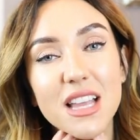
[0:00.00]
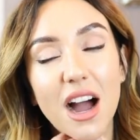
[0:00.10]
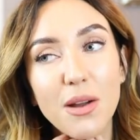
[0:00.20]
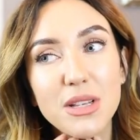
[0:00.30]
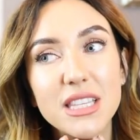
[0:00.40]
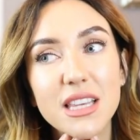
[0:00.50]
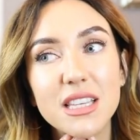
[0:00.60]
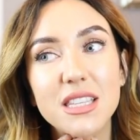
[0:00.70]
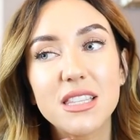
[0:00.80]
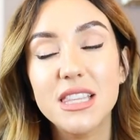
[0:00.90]
I would say
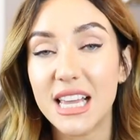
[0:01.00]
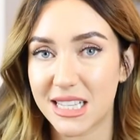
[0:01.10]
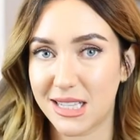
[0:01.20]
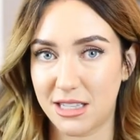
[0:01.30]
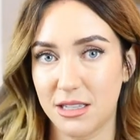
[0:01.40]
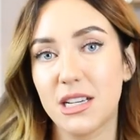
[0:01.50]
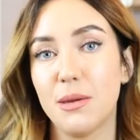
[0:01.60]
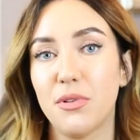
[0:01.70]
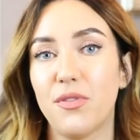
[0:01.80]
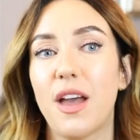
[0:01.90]
this, this
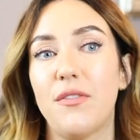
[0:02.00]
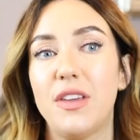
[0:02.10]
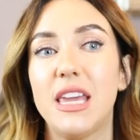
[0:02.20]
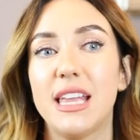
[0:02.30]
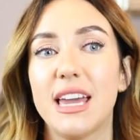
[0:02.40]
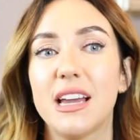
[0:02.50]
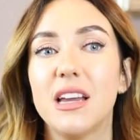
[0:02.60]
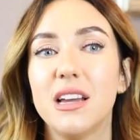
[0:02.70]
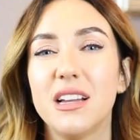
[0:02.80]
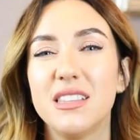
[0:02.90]
type of vegan egg
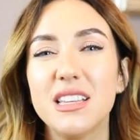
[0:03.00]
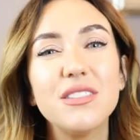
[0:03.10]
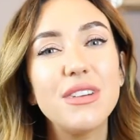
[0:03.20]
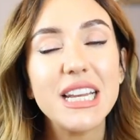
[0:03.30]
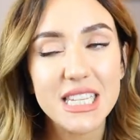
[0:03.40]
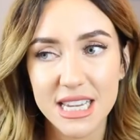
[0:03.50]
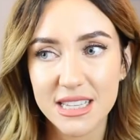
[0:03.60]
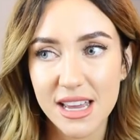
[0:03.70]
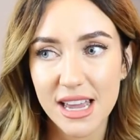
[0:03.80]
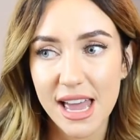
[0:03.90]
doesn't really taste
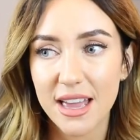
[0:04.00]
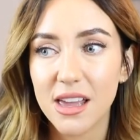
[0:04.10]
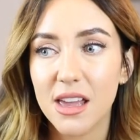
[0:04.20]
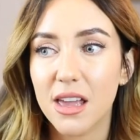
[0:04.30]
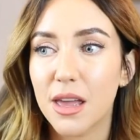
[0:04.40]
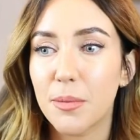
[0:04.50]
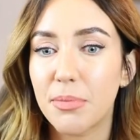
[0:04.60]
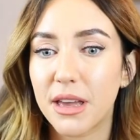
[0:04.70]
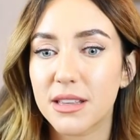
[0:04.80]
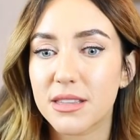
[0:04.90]
like egg,
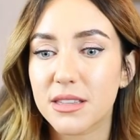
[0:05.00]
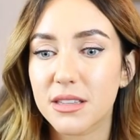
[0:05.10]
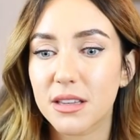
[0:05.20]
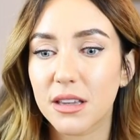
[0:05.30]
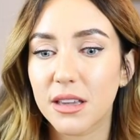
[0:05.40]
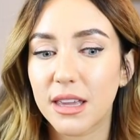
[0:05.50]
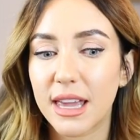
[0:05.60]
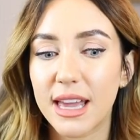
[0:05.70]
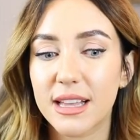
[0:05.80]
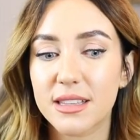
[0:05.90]
but
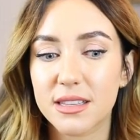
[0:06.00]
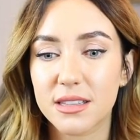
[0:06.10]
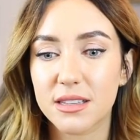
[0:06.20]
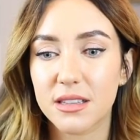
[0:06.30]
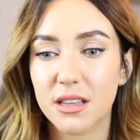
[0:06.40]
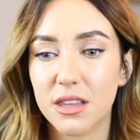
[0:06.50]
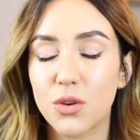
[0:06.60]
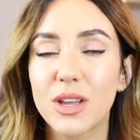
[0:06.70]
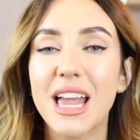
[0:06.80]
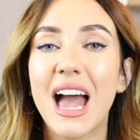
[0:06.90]
it's, you
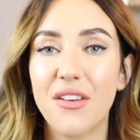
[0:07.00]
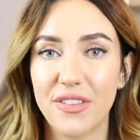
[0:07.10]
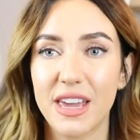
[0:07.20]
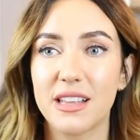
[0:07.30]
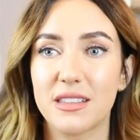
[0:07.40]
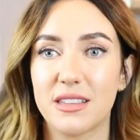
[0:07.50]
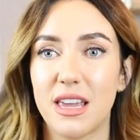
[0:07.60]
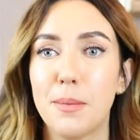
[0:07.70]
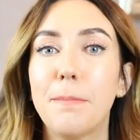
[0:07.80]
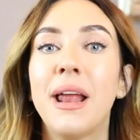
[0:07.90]
can have it
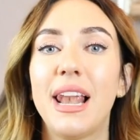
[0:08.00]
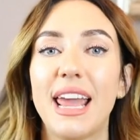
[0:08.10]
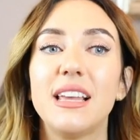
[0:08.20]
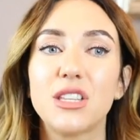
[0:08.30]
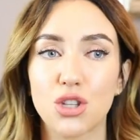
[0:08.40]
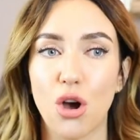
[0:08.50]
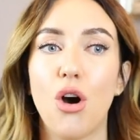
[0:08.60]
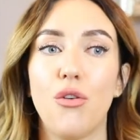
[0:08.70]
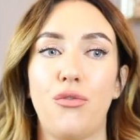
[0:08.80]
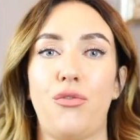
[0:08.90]
in place
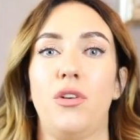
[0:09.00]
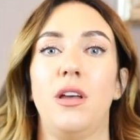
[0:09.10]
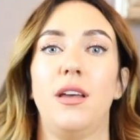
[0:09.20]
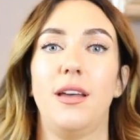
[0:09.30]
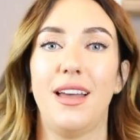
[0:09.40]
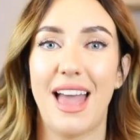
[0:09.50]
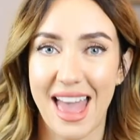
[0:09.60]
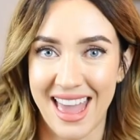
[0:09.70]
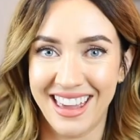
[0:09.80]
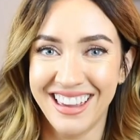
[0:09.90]
of
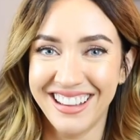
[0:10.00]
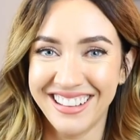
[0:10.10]
egg.